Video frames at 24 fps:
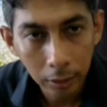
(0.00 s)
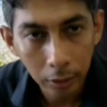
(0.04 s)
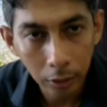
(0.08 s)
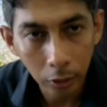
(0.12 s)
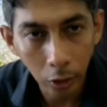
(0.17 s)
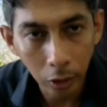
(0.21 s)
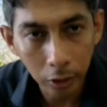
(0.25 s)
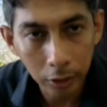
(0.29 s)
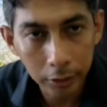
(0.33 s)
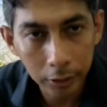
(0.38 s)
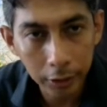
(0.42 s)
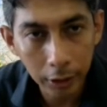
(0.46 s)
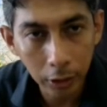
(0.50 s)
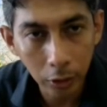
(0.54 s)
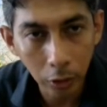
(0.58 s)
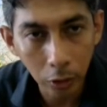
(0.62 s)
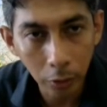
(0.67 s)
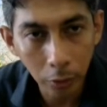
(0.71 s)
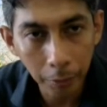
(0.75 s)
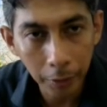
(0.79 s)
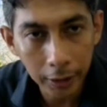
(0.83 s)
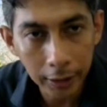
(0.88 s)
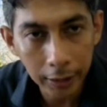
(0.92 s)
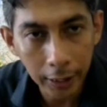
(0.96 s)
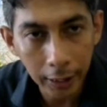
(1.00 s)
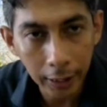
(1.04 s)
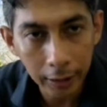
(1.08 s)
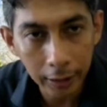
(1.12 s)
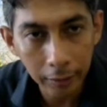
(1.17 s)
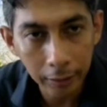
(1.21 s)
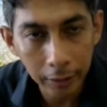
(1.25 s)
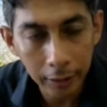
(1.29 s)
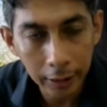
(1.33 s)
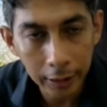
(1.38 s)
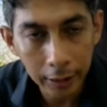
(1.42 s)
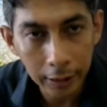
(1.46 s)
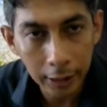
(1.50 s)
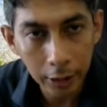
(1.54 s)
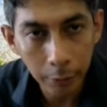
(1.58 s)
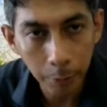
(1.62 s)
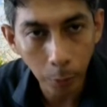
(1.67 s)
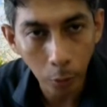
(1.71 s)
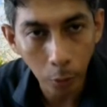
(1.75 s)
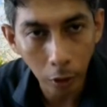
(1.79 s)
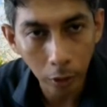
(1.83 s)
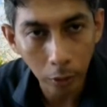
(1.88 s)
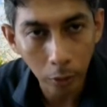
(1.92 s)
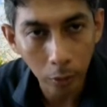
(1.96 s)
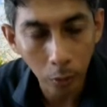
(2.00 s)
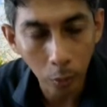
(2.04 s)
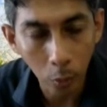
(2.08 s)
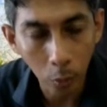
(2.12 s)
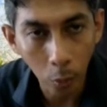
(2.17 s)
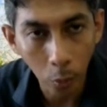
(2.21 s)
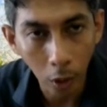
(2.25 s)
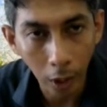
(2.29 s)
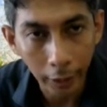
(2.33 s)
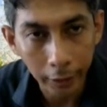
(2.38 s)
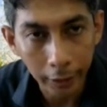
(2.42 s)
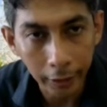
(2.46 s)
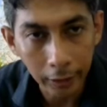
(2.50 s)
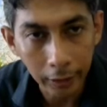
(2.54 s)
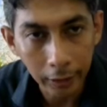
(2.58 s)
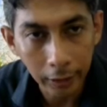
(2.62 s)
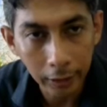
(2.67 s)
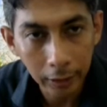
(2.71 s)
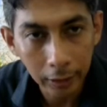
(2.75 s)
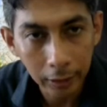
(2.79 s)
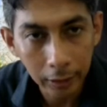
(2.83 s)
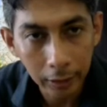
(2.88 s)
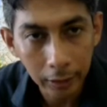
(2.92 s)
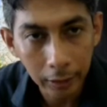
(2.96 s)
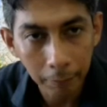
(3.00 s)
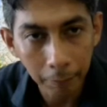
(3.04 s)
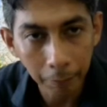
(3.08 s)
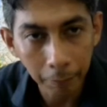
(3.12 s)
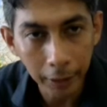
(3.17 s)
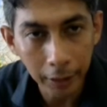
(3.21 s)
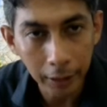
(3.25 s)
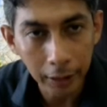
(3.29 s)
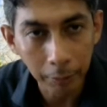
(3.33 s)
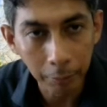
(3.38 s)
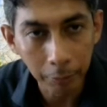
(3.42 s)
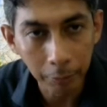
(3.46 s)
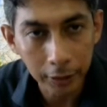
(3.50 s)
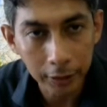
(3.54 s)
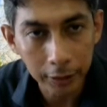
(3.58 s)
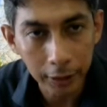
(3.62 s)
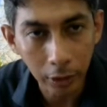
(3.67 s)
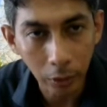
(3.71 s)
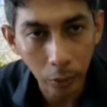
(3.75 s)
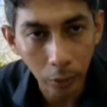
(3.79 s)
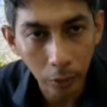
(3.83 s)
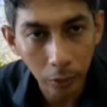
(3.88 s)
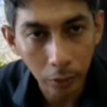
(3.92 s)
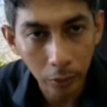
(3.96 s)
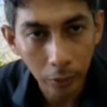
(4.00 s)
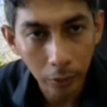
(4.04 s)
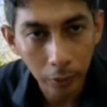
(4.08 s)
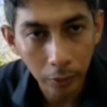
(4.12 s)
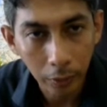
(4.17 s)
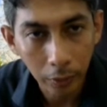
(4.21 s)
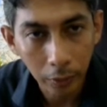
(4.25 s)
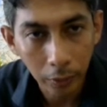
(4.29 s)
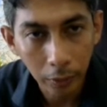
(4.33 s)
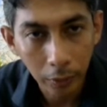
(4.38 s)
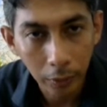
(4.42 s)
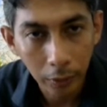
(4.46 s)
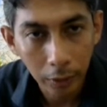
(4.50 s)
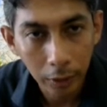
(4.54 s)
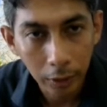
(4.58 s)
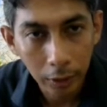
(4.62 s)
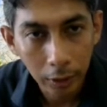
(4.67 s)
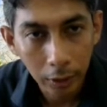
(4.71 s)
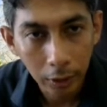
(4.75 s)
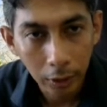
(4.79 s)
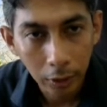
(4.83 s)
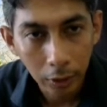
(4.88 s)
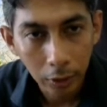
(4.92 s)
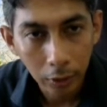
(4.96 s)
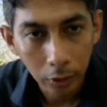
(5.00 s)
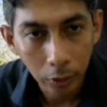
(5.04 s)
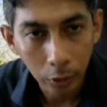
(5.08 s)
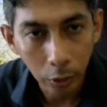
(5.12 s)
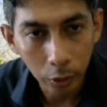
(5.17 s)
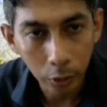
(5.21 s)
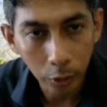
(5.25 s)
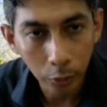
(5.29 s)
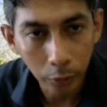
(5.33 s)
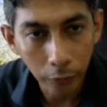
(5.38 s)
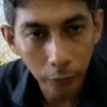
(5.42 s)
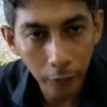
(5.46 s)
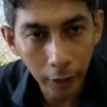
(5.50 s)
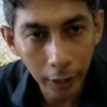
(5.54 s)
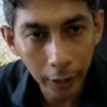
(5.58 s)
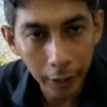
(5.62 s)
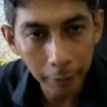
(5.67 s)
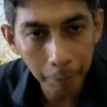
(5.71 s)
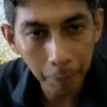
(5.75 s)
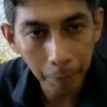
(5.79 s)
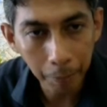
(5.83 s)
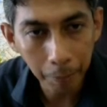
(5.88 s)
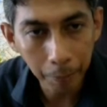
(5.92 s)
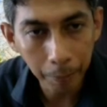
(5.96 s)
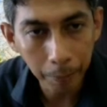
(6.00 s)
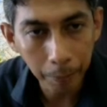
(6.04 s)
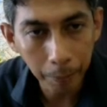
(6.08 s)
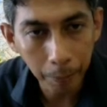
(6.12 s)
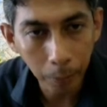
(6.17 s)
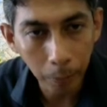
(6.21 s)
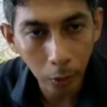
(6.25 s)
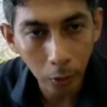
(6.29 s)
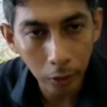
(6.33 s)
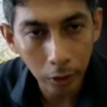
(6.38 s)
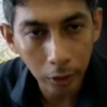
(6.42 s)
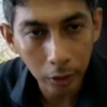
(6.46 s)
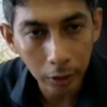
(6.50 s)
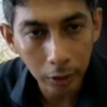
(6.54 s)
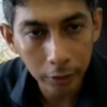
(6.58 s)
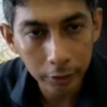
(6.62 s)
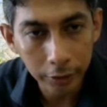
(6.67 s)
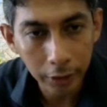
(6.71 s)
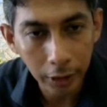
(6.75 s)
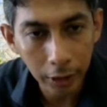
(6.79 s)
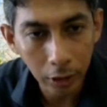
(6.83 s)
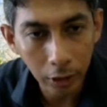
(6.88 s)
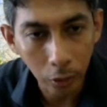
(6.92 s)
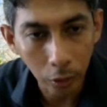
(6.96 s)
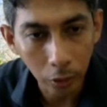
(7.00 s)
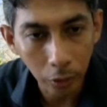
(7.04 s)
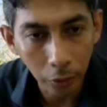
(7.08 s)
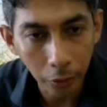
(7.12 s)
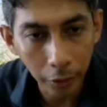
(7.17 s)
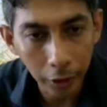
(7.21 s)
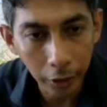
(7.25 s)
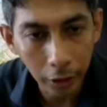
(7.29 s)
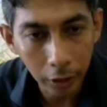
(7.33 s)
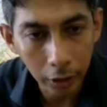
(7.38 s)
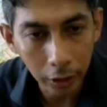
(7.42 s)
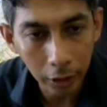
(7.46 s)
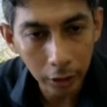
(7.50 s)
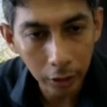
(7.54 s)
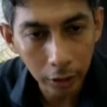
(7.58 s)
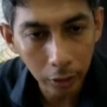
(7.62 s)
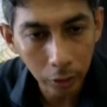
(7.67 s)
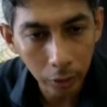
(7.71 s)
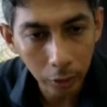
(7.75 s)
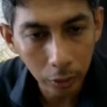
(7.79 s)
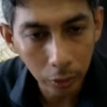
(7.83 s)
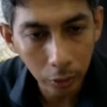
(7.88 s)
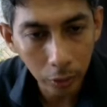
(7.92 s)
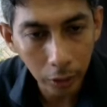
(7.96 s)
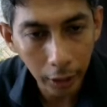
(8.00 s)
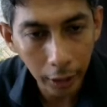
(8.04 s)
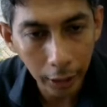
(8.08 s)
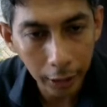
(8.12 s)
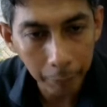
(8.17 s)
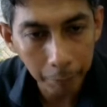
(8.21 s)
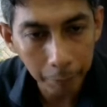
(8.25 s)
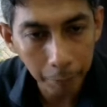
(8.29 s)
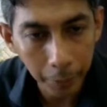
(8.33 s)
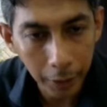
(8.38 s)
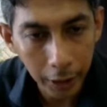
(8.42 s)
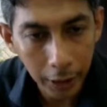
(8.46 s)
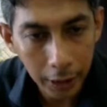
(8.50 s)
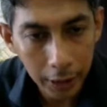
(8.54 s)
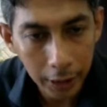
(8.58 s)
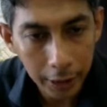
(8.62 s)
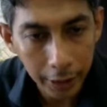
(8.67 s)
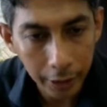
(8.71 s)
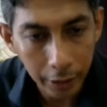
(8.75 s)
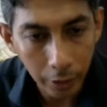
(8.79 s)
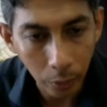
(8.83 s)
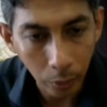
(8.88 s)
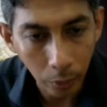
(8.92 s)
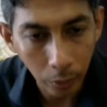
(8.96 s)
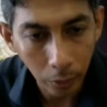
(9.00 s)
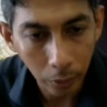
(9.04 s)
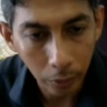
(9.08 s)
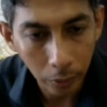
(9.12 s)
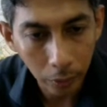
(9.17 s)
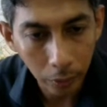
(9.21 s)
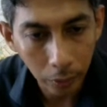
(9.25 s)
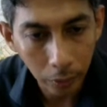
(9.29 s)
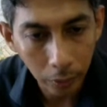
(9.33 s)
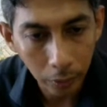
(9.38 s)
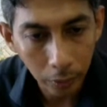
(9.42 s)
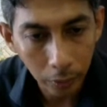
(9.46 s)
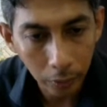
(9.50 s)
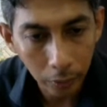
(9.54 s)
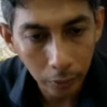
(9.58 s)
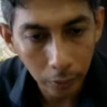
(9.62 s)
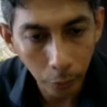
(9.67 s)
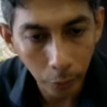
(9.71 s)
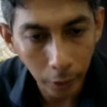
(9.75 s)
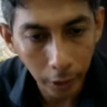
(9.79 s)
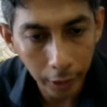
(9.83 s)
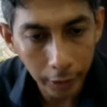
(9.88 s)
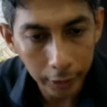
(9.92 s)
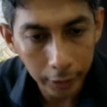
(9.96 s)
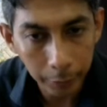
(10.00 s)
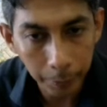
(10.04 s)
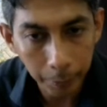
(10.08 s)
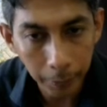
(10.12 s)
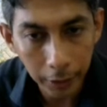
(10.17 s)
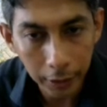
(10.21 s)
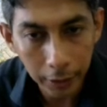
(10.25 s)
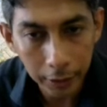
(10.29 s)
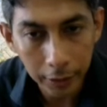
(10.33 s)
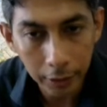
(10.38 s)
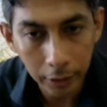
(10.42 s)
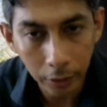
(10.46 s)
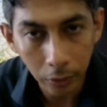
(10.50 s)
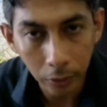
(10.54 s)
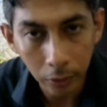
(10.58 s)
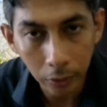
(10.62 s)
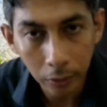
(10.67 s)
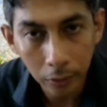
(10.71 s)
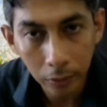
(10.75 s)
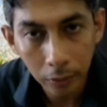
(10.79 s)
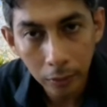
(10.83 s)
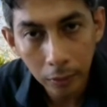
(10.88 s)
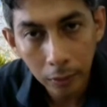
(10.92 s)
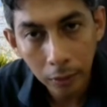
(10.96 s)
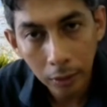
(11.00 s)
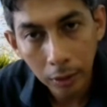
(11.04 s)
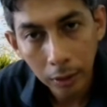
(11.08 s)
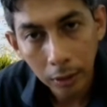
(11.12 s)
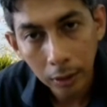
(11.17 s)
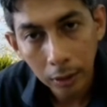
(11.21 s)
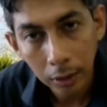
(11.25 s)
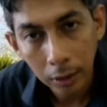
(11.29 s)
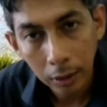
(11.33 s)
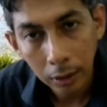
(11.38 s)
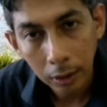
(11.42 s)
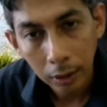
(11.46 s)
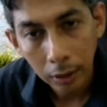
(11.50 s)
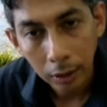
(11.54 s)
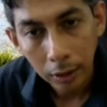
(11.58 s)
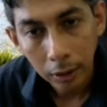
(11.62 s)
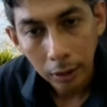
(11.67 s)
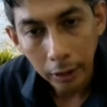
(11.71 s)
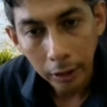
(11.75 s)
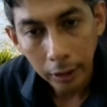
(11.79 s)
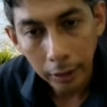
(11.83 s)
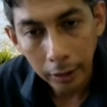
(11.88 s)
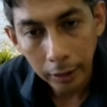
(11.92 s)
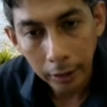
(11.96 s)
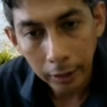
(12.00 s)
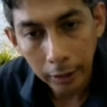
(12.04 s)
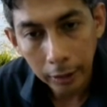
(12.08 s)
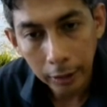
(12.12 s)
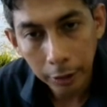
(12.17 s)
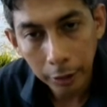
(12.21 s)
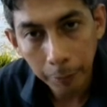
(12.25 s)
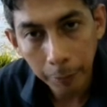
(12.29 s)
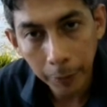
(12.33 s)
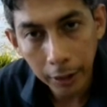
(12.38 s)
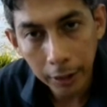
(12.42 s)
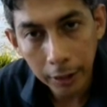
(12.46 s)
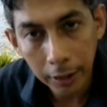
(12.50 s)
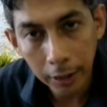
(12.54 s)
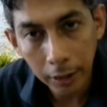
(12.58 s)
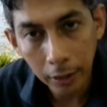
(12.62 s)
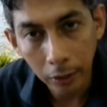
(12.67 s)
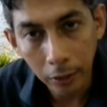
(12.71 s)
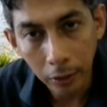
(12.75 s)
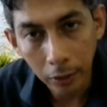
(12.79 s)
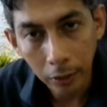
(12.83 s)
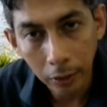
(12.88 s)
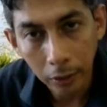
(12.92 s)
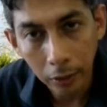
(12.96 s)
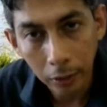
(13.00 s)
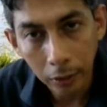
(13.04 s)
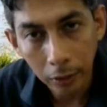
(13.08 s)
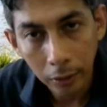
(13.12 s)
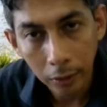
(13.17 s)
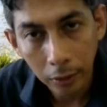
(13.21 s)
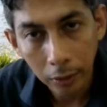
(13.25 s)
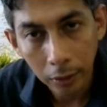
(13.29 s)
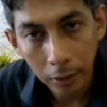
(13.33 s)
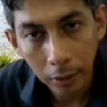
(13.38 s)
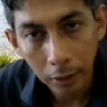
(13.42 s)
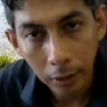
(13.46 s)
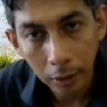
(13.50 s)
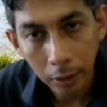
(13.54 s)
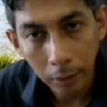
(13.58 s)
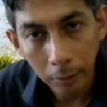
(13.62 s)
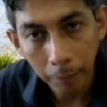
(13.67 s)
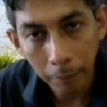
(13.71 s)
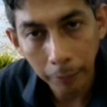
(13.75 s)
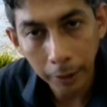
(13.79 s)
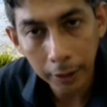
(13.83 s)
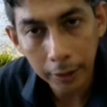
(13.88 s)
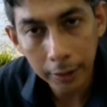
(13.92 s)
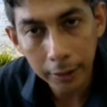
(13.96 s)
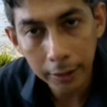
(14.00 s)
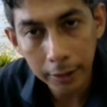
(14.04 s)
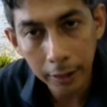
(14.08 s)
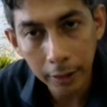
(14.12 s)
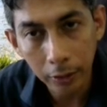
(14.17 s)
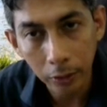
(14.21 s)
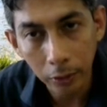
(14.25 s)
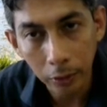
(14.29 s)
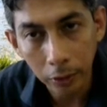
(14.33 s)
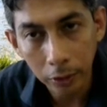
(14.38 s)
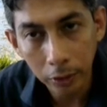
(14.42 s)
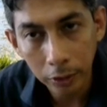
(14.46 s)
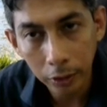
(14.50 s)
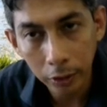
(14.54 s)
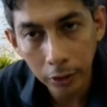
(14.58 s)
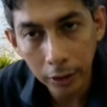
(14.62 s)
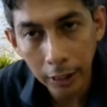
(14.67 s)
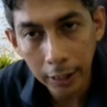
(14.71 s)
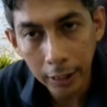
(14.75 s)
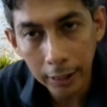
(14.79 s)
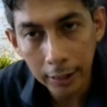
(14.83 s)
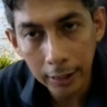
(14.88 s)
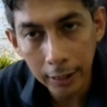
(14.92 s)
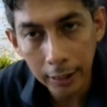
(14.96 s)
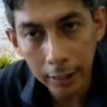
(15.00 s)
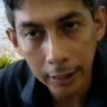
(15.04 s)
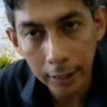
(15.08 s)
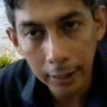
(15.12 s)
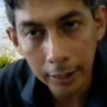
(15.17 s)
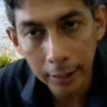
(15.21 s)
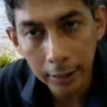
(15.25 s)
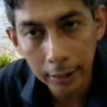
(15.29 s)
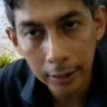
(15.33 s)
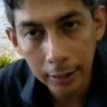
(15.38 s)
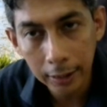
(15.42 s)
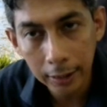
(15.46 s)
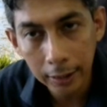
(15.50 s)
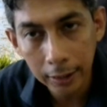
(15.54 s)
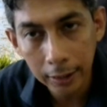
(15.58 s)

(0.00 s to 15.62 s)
dot 0 means that this is port 1, bit number 0. So to find port 0, we need to look at P0. Where is P0? Here is P0, bit 0. So this is,